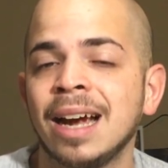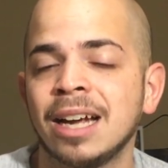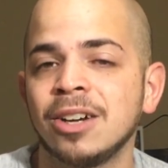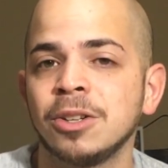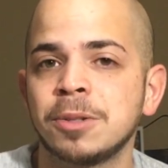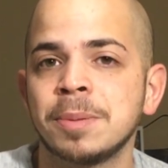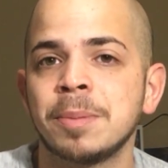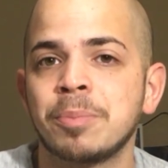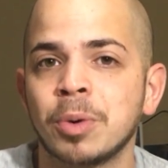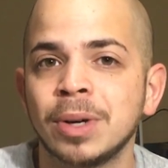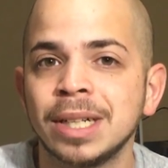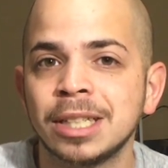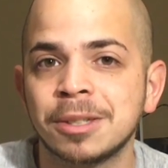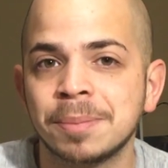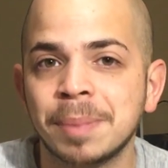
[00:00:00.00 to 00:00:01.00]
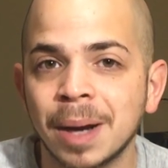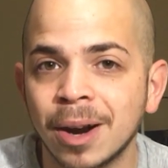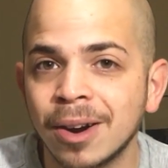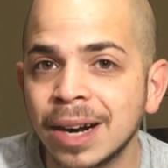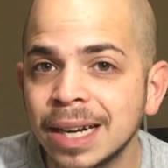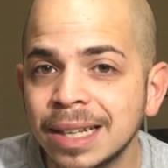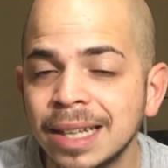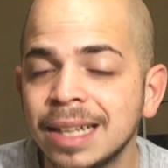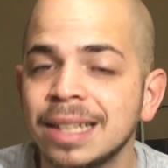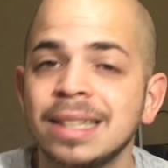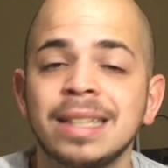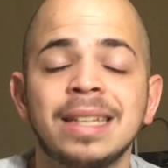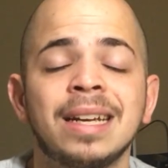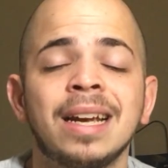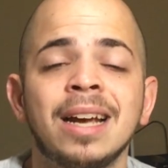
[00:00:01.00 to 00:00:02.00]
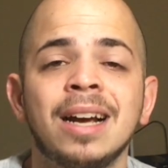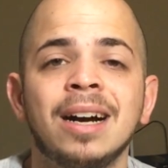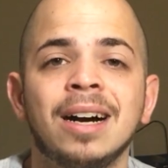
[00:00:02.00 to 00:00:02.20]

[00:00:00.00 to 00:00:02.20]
I know it's been pretty sparing lately.